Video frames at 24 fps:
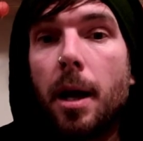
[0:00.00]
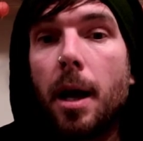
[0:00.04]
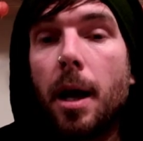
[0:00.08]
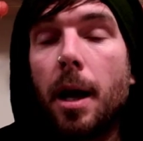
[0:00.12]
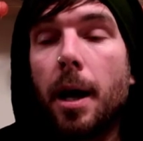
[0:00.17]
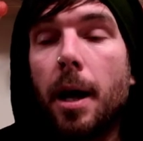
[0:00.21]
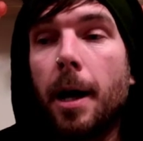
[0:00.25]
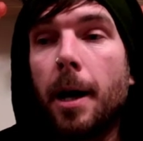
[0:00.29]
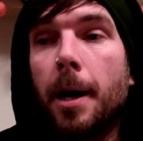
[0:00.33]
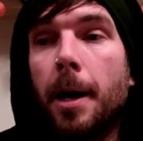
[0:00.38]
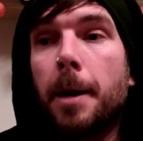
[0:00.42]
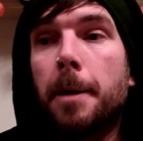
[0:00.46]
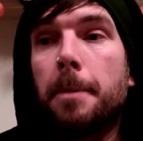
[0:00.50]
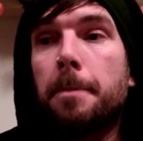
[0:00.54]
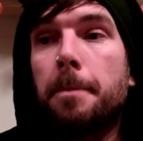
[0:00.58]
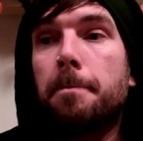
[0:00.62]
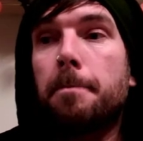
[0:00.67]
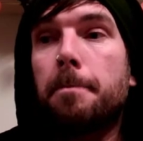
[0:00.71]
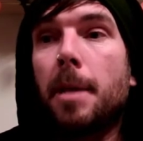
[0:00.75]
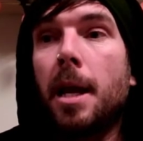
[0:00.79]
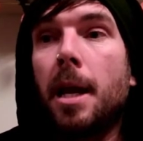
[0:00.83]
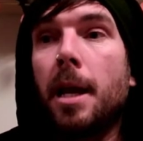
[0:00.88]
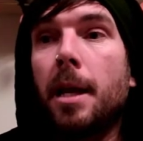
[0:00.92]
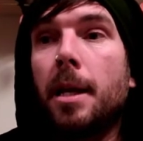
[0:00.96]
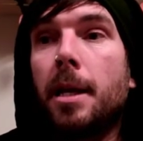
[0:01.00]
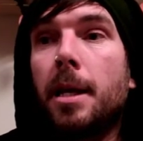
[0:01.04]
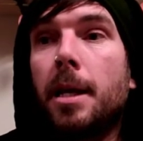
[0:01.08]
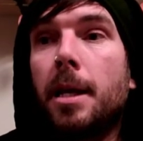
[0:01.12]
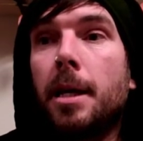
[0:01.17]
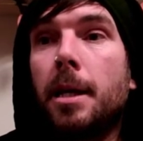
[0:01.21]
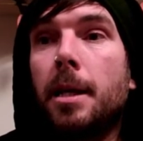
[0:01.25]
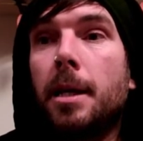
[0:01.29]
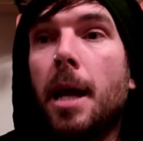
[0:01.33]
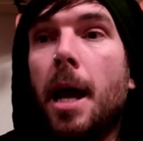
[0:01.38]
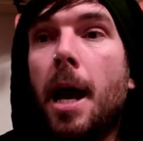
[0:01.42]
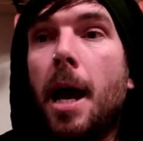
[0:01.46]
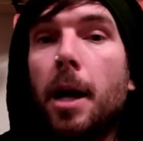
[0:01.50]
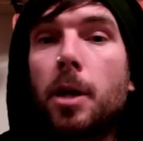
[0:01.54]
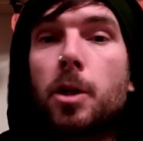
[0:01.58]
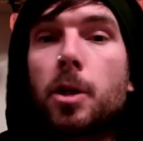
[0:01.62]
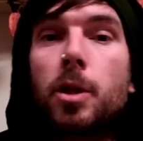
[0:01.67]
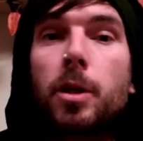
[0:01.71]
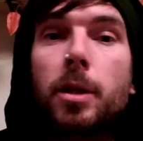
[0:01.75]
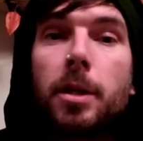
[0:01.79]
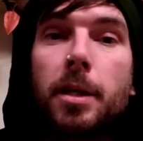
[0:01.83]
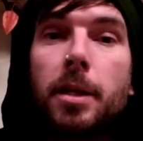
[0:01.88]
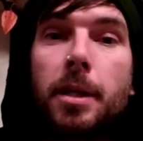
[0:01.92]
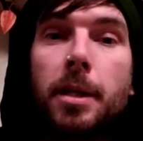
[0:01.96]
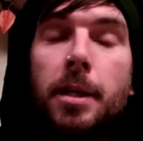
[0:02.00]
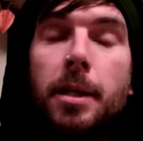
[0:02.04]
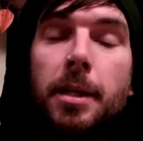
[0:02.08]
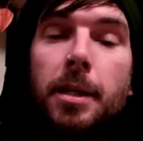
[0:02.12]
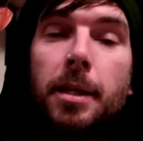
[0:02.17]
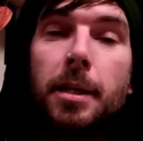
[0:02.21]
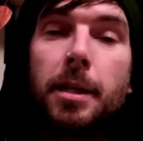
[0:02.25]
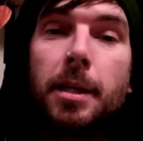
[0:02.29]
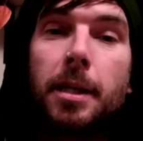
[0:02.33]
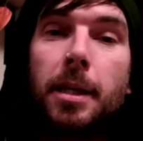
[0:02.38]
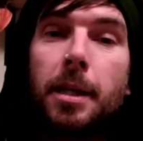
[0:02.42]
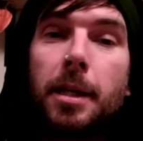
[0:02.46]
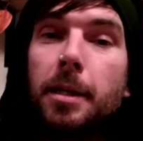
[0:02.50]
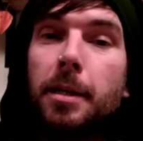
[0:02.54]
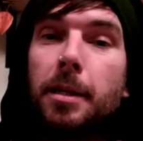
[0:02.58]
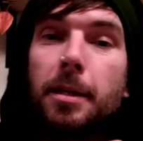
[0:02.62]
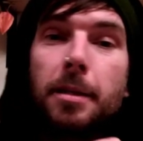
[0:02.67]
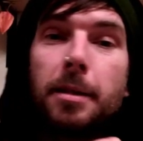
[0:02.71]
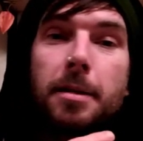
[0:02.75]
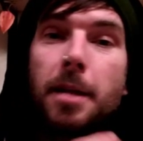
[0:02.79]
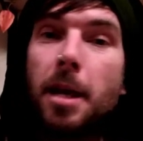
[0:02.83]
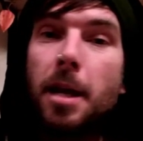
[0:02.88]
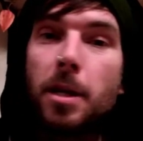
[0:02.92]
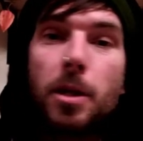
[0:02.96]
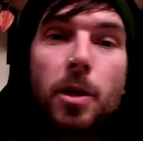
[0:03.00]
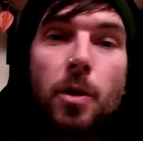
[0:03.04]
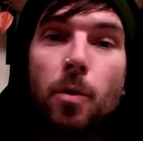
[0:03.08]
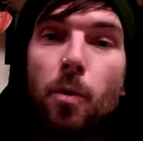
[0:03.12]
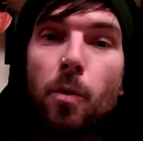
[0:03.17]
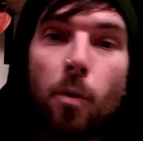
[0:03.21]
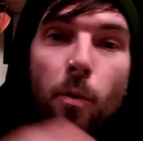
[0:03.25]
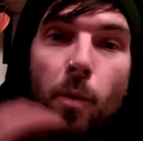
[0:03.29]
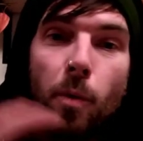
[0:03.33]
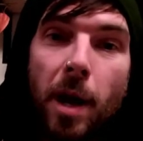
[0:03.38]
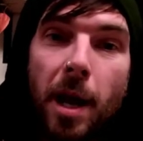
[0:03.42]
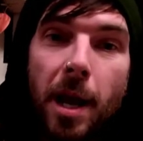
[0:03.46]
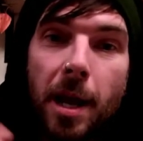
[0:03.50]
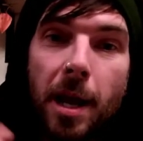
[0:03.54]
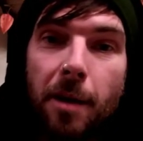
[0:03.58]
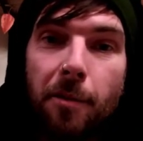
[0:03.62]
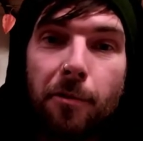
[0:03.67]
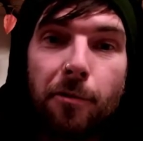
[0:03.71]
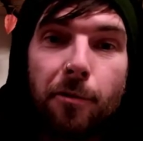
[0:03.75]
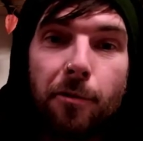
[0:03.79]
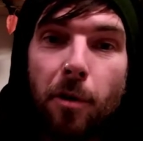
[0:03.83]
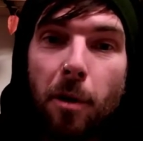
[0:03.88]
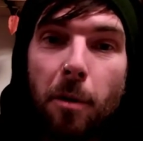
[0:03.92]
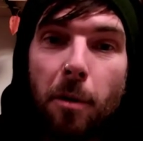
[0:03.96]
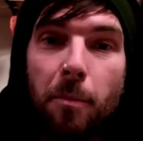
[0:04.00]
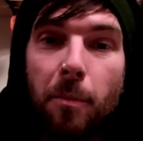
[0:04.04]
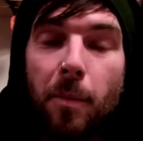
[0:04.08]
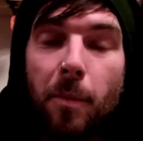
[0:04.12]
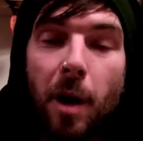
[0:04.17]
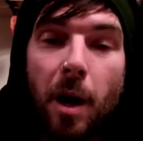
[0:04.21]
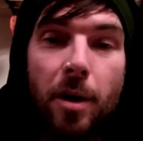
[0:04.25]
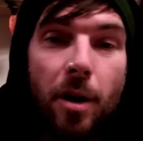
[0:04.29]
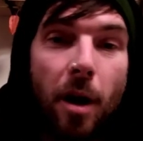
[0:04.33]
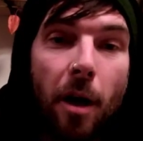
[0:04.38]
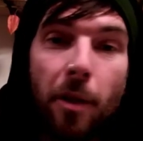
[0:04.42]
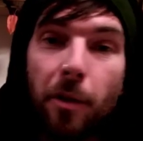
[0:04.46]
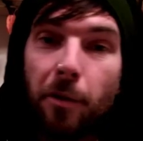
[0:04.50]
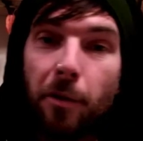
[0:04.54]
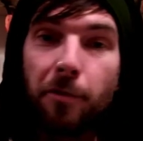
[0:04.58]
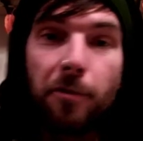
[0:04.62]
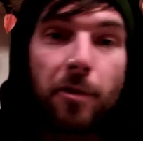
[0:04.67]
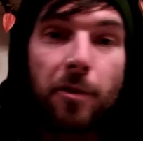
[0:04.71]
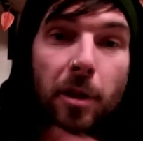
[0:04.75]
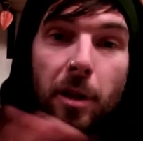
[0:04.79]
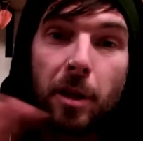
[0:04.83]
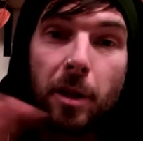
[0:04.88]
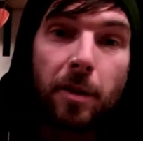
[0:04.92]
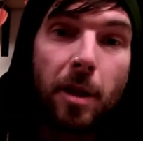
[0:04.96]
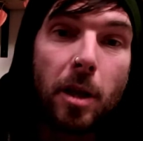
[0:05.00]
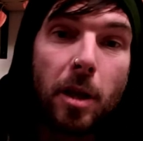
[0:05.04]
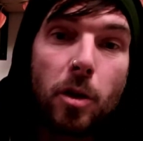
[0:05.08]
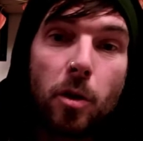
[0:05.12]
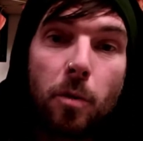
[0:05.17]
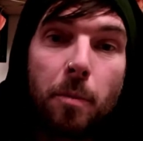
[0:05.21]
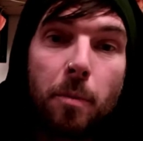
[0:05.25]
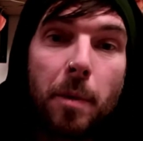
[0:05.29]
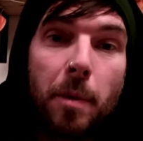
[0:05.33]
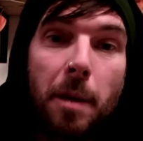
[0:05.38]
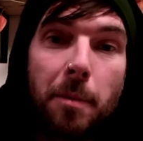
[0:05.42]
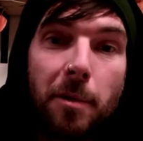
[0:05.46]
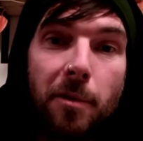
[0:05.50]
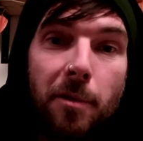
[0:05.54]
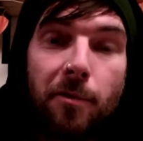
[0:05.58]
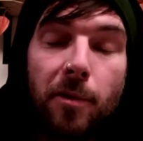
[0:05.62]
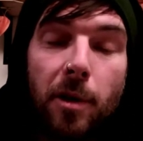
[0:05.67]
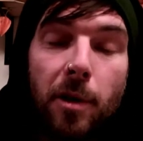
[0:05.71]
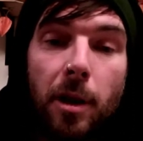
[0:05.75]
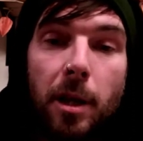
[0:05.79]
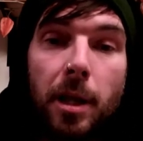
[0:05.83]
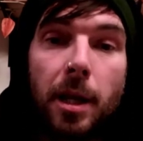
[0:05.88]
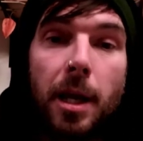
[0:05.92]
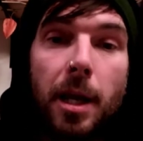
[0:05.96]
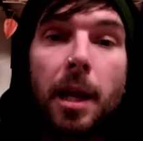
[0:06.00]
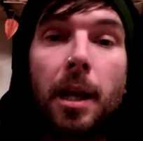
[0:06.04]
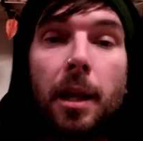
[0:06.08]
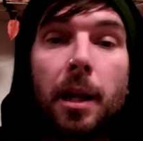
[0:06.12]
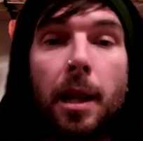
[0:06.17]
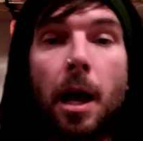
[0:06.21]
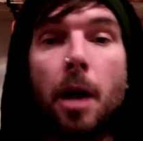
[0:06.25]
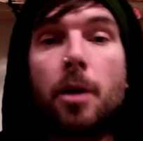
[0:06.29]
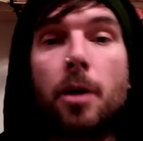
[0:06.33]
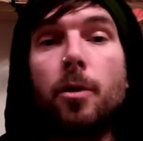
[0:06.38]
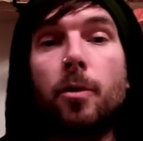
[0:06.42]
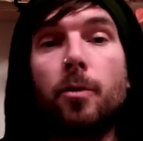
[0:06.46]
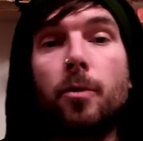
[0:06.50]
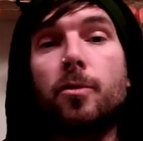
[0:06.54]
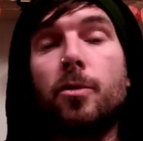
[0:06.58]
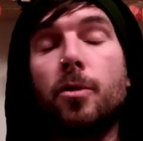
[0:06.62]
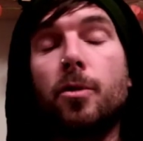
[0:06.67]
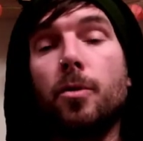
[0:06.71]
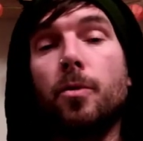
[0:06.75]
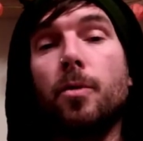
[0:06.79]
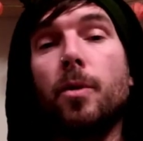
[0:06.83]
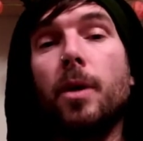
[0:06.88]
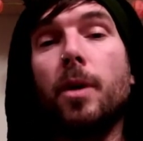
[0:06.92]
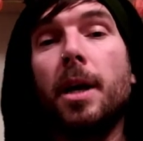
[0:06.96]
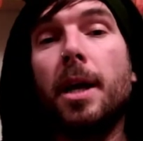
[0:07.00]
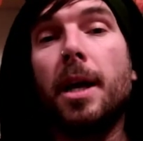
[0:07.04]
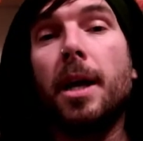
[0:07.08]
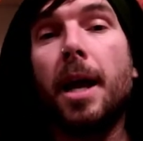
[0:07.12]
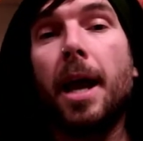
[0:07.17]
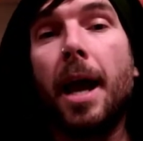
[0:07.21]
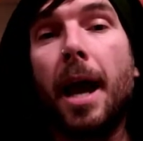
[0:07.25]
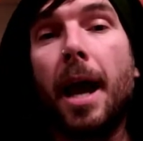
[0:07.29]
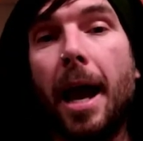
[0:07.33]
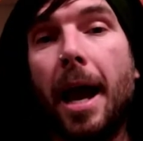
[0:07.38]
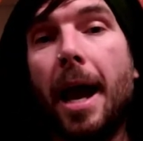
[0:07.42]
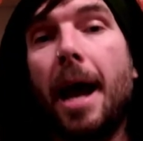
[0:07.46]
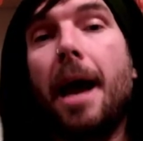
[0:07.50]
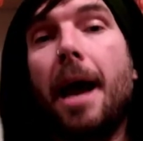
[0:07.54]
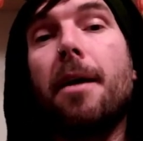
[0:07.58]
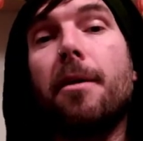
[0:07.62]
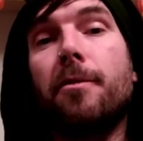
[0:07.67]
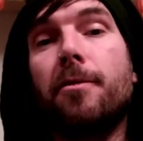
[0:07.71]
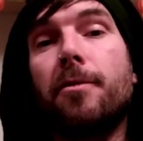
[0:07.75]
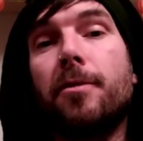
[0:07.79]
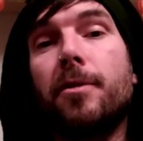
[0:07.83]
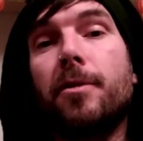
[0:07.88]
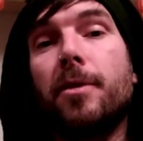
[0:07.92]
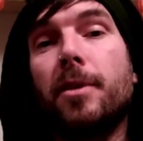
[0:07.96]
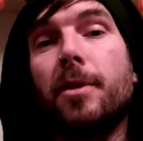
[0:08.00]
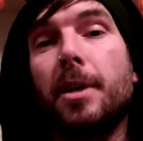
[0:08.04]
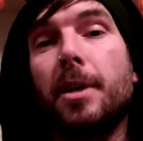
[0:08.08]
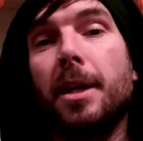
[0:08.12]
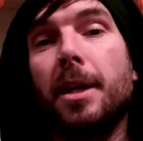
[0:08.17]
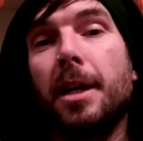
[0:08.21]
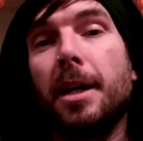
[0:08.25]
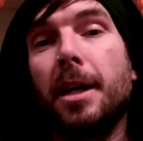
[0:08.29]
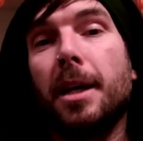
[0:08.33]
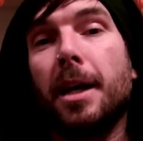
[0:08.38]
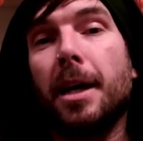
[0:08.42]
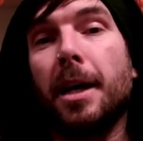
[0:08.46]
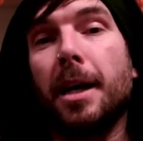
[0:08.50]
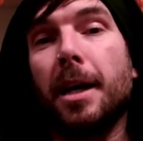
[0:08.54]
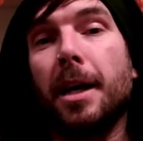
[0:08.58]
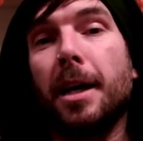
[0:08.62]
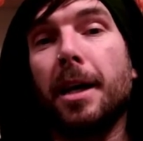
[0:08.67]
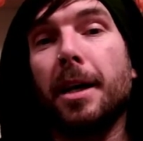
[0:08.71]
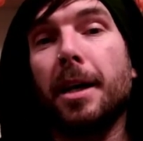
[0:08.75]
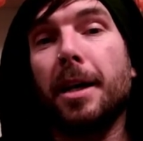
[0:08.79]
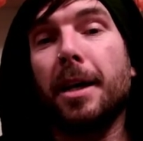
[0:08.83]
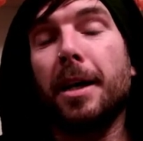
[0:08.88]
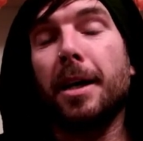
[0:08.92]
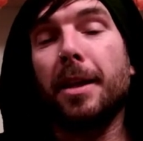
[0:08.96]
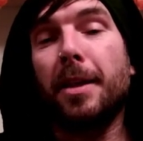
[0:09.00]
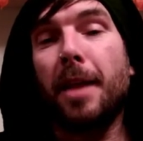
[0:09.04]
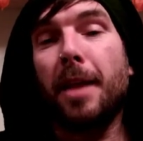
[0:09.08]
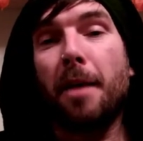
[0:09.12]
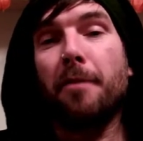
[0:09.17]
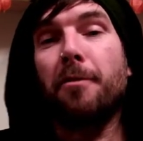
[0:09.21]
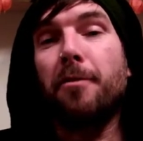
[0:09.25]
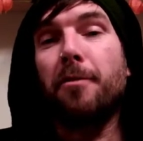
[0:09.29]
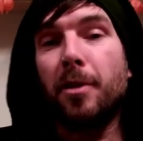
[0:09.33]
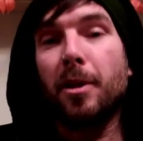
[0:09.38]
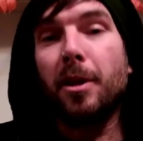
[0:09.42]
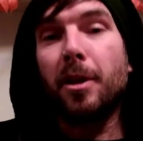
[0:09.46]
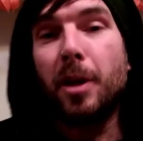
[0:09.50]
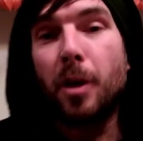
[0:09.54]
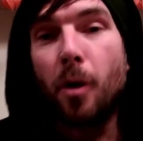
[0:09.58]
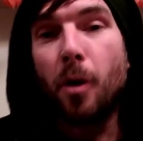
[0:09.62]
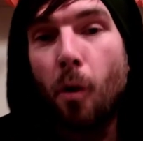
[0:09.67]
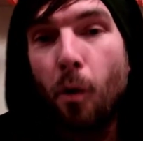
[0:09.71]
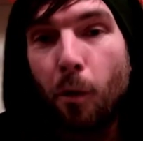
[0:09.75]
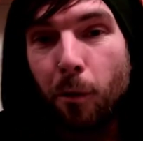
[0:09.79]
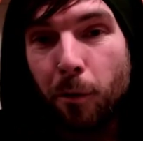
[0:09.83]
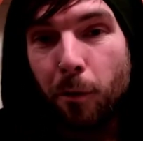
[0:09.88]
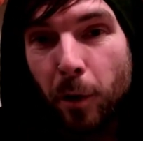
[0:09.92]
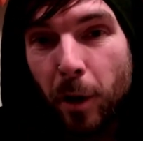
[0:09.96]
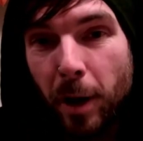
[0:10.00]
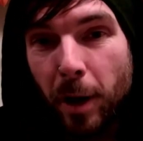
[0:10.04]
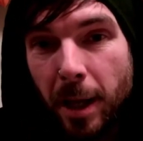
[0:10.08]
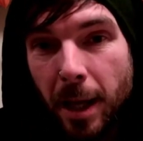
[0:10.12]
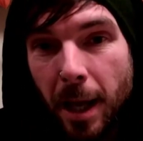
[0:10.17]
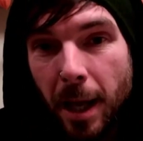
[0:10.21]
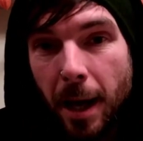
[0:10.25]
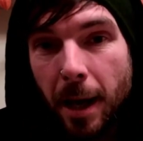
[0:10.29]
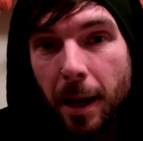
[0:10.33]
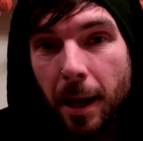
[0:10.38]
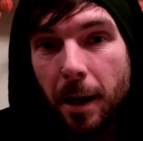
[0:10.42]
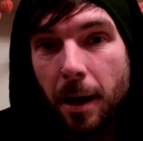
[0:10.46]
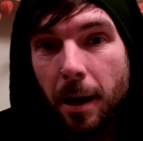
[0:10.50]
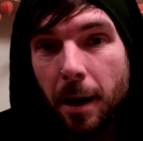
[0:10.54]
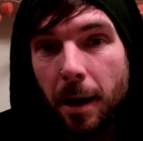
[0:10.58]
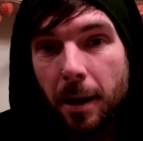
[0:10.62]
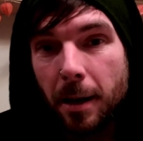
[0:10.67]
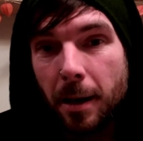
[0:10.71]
And it actually can take you away from another feeling that you may be feeling and allow you to have that feeling over again.